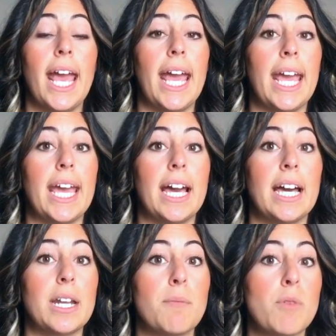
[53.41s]

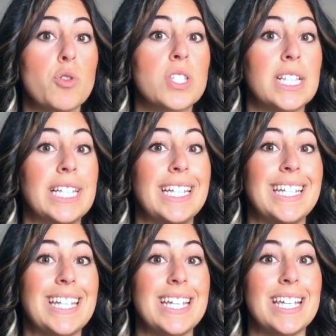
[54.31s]
And mostly
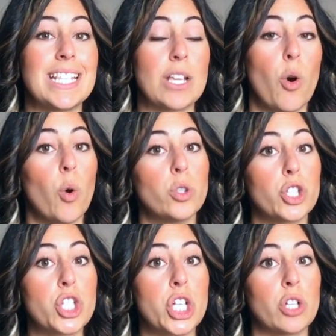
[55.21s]
it is older
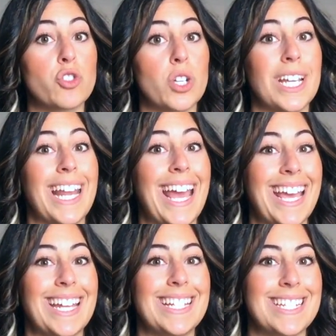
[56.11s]
children
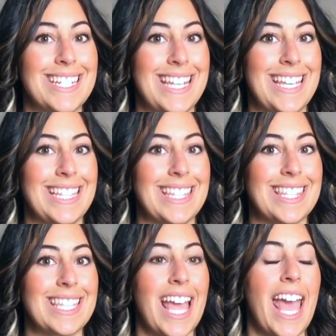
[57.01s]
and teens.